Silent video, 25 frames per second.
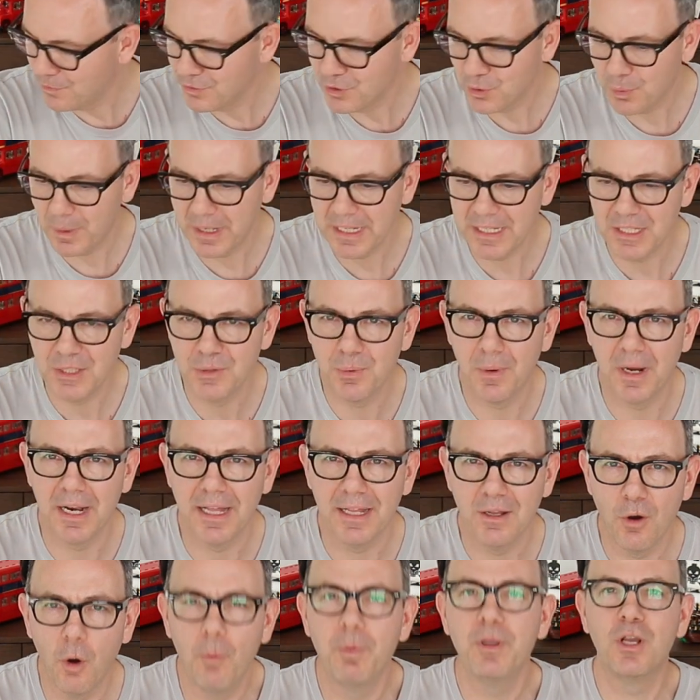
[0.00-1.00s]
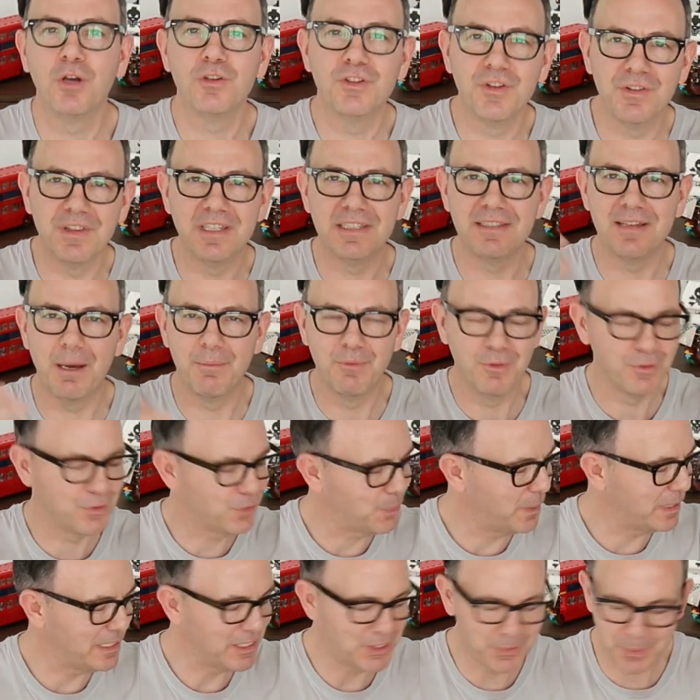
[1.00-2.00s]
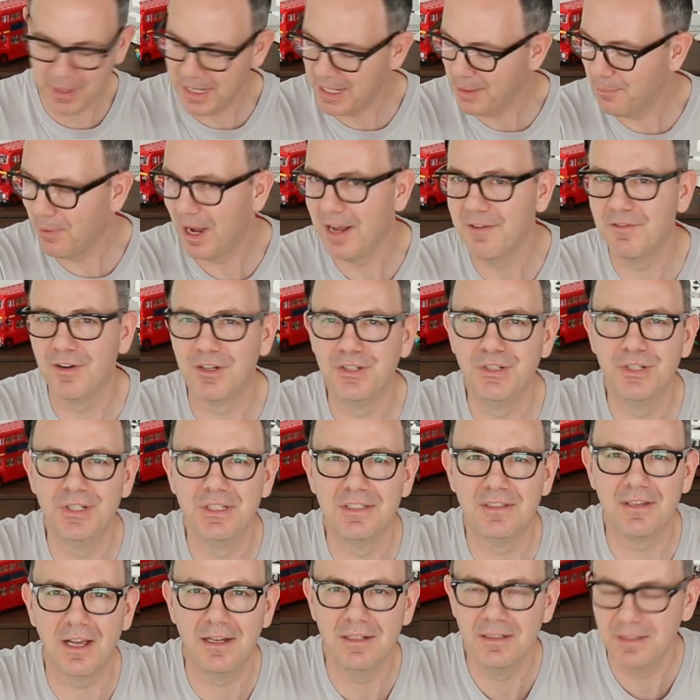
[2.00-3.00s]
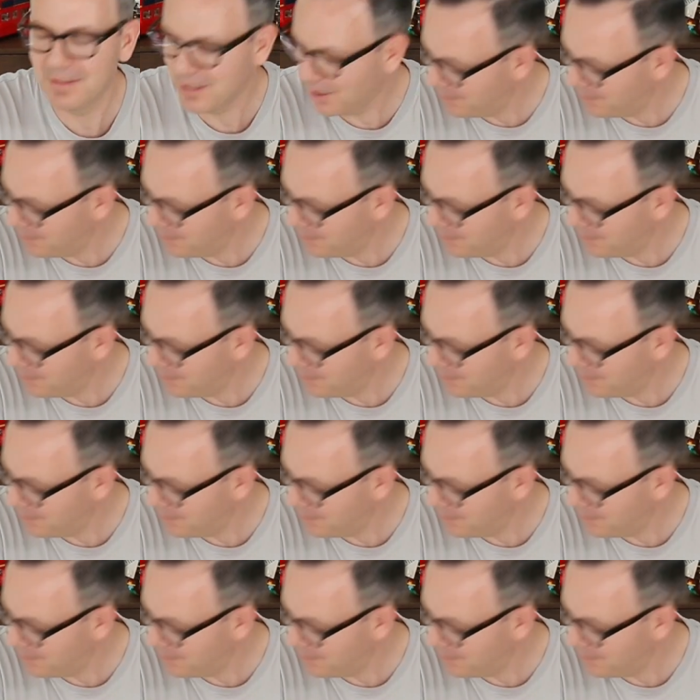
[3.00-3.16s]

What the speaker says: of 2020, or because of the summer of 2020 wave, I should say.